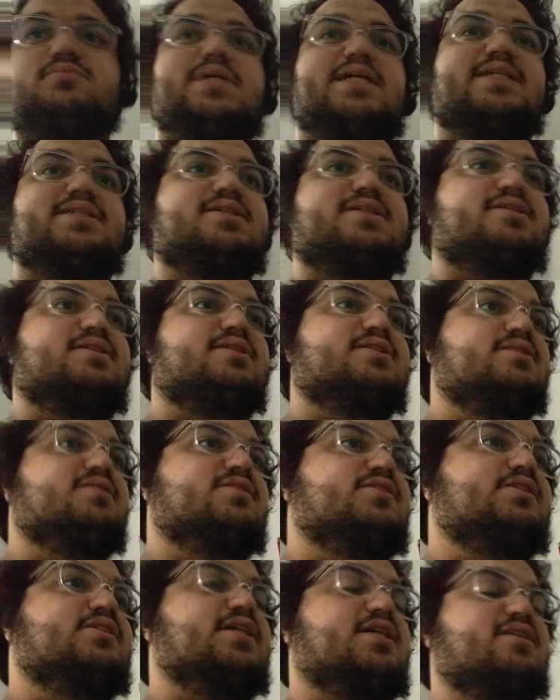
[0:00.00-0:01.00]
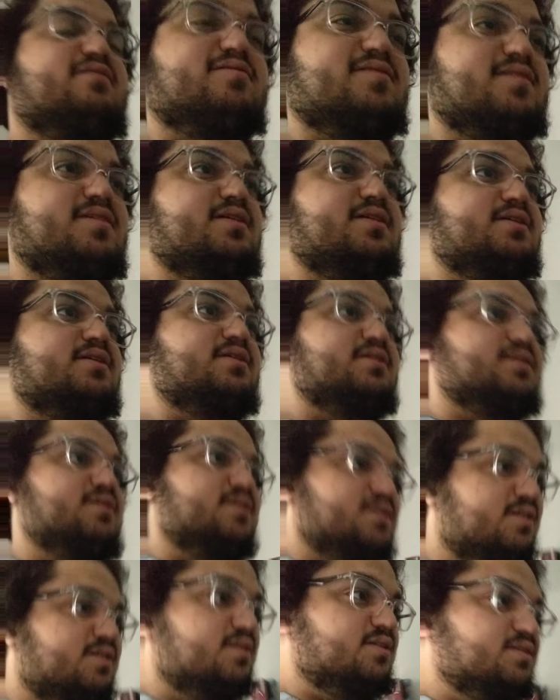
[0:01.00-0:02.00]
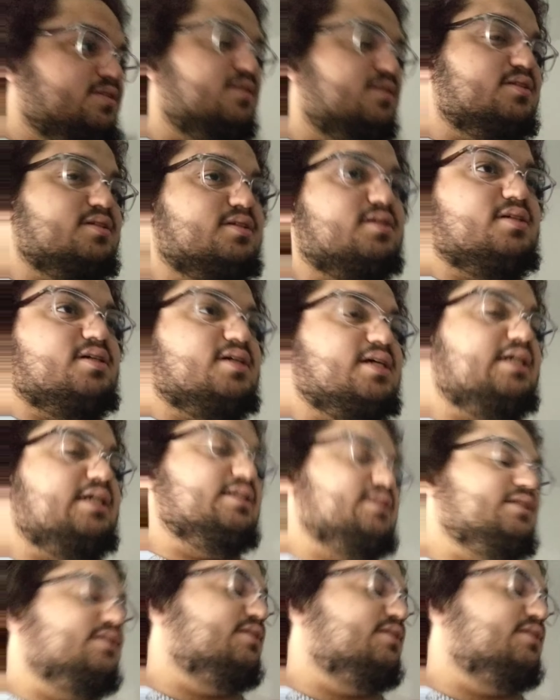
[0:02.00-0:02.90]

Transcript: That's all the new stuff. How do you